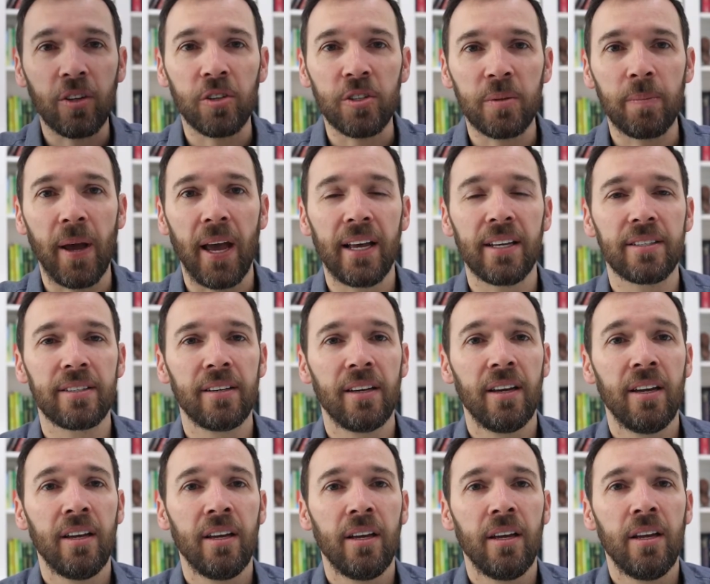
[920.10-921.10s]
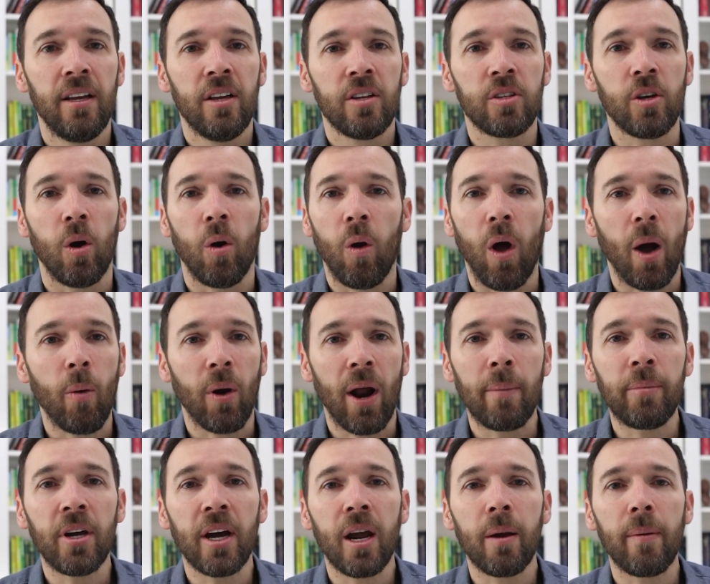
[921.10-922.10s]
space. So when I'm
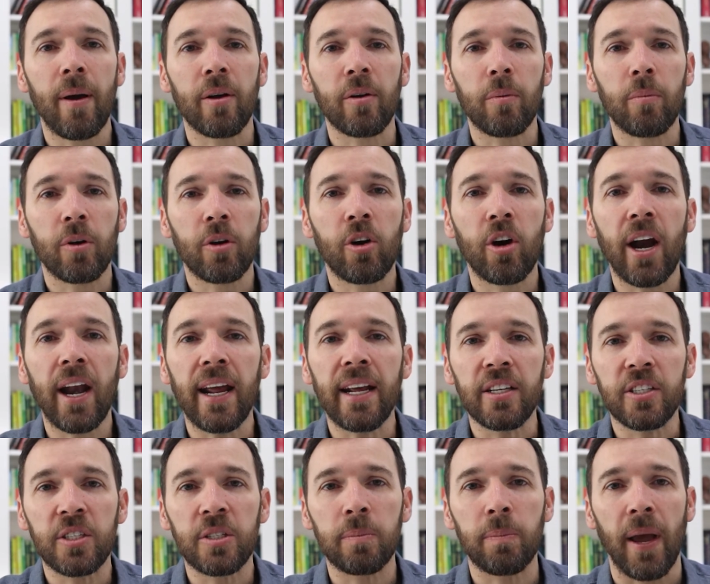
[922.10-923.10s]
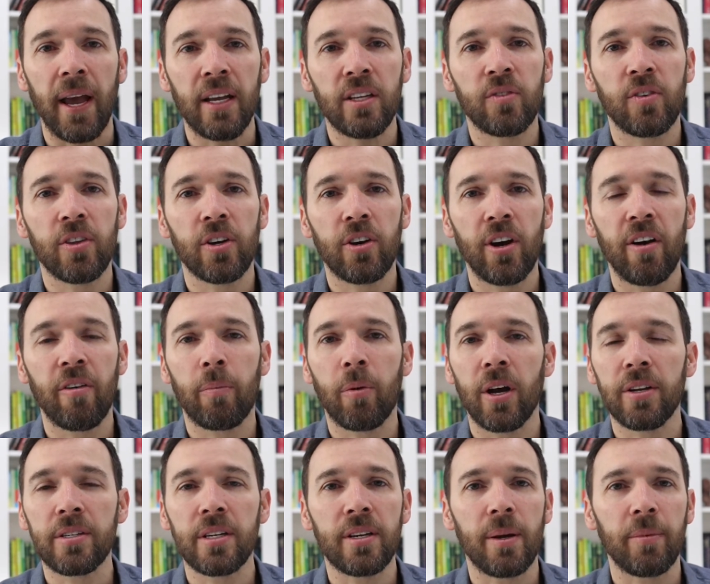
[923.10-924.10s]
talking about creating space for the creative
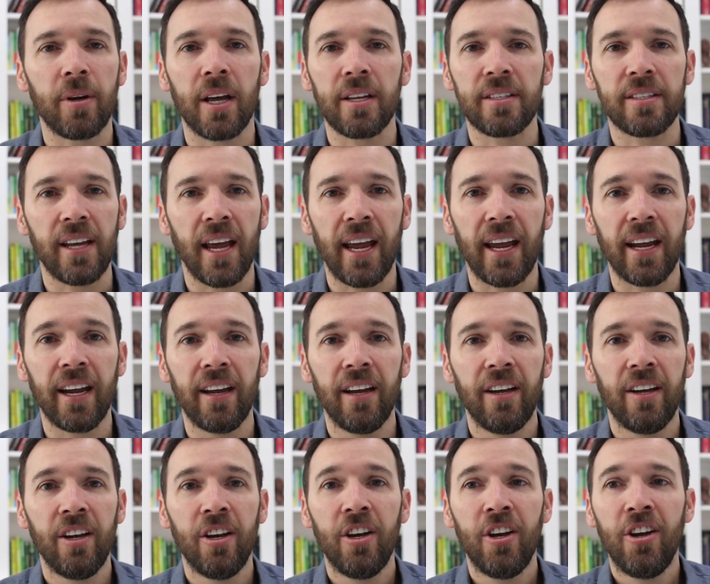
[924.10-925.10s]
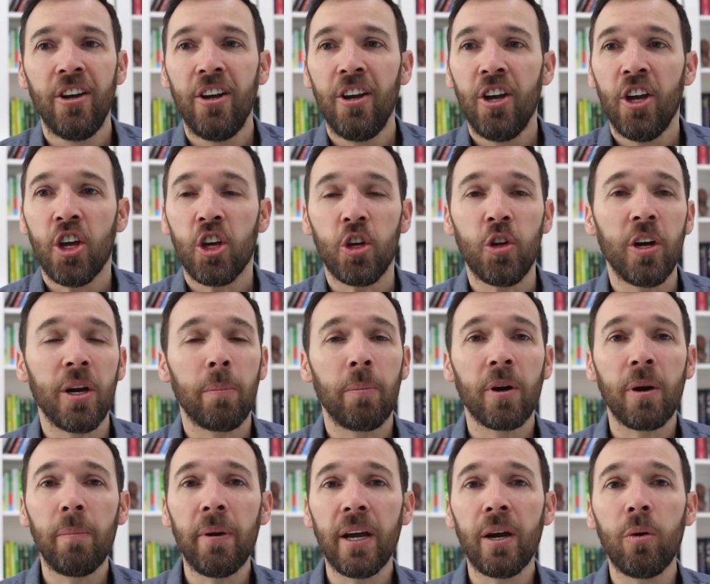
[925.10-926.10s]
process, I'm not saying you need to put
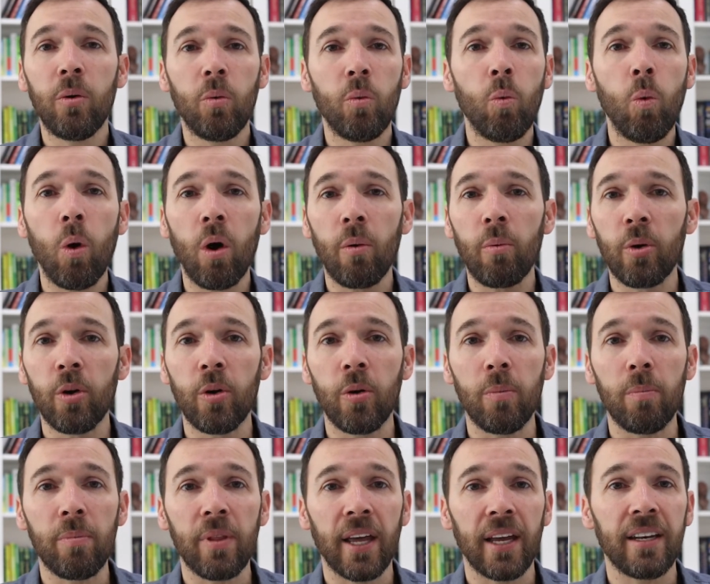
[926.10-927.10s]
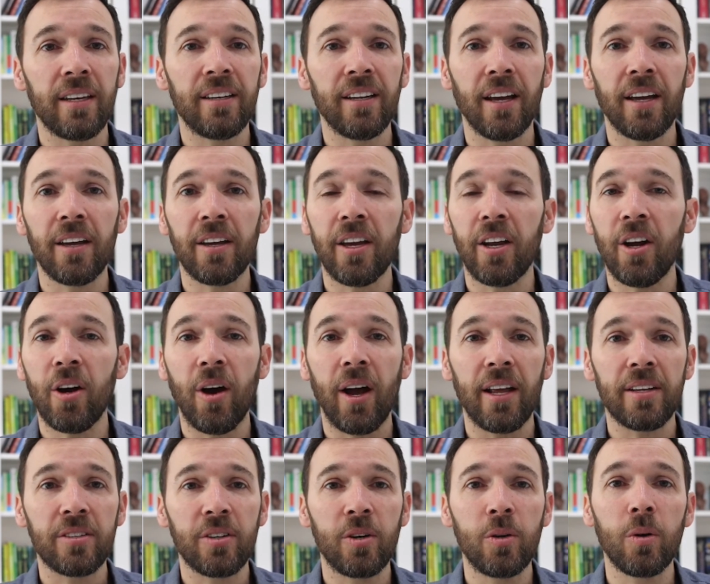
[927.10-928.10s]
a big war room that
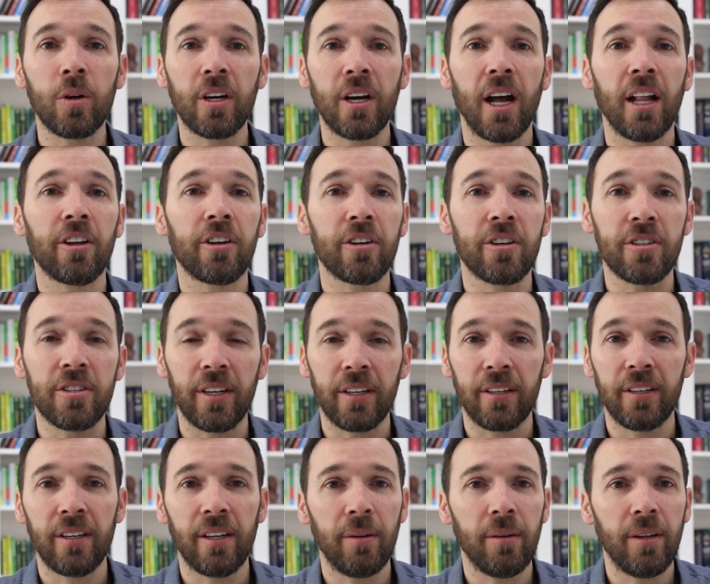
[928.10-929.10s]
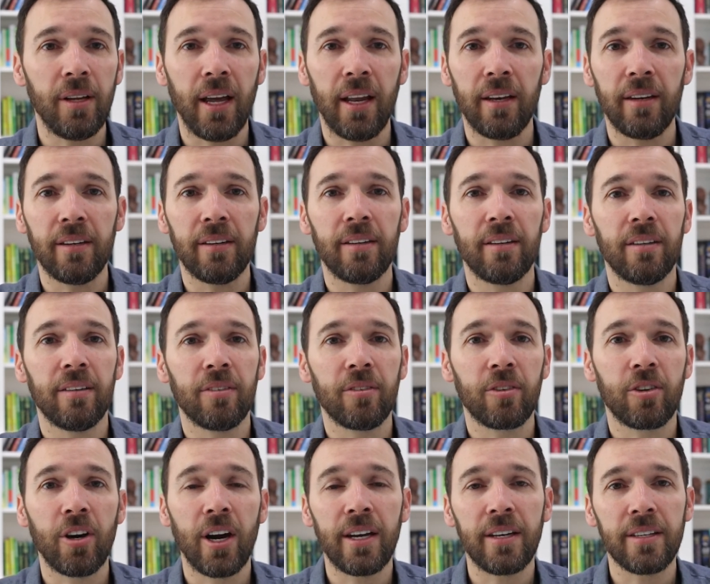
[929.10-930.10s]
has cool colors and
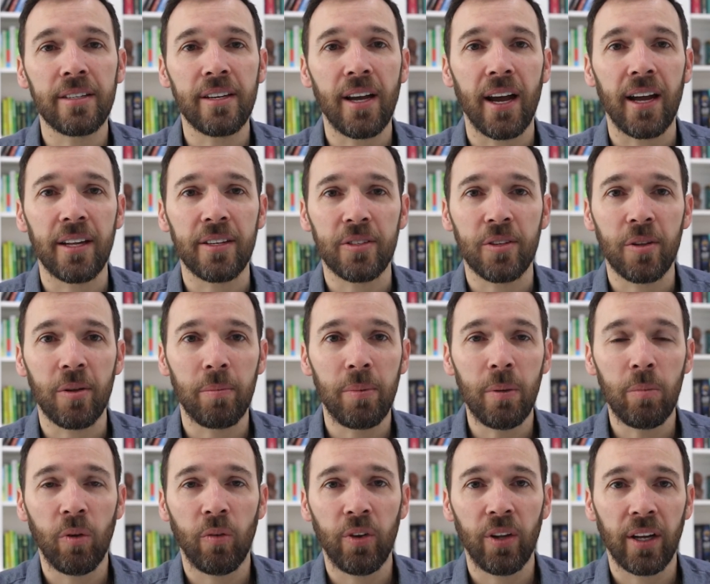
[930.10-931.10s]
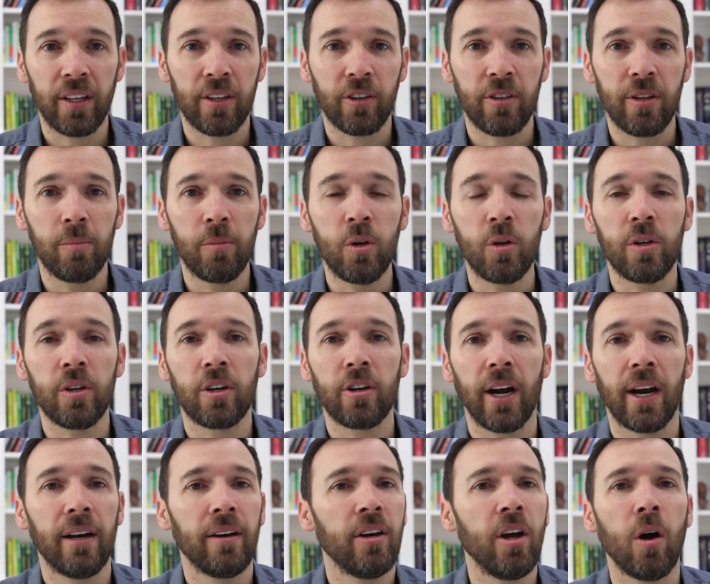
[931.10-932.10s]
great design so that people feel like they're in the mood to
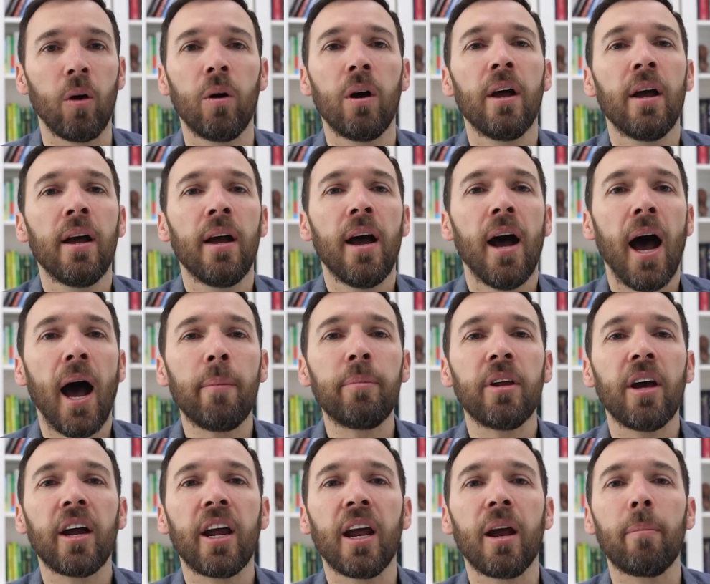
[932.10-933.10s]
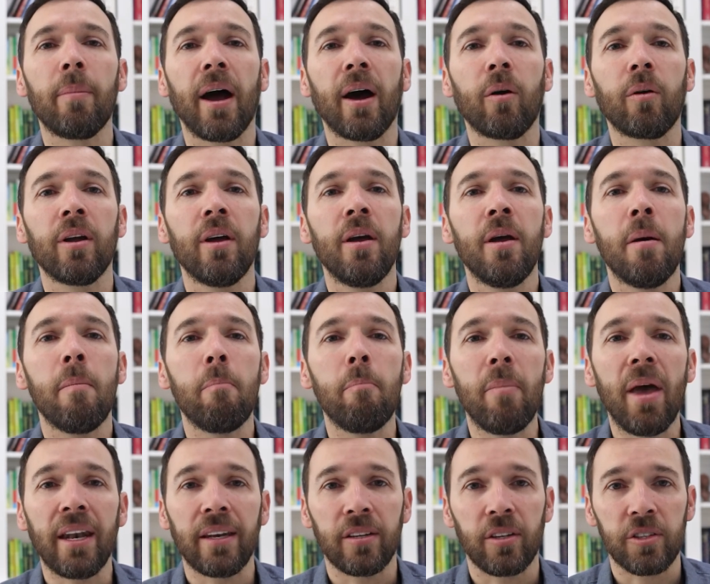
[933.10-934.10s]
create. No, I'm talking about
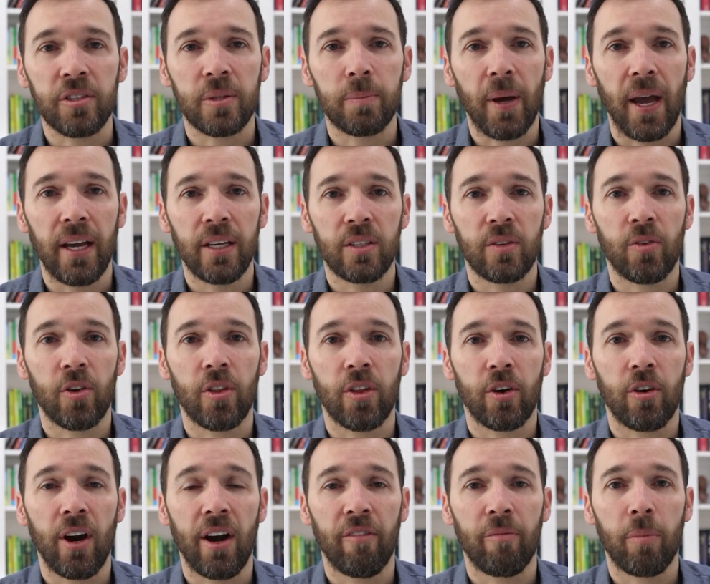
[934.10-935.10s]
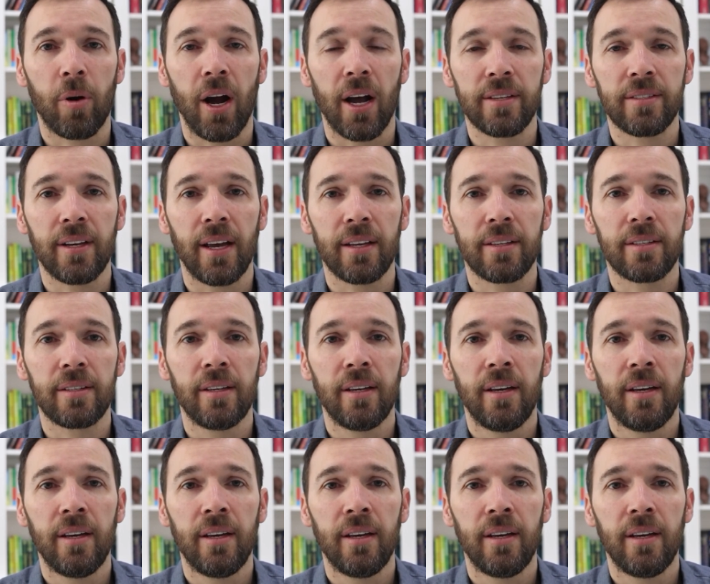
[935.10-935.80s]
mental space for the creative process.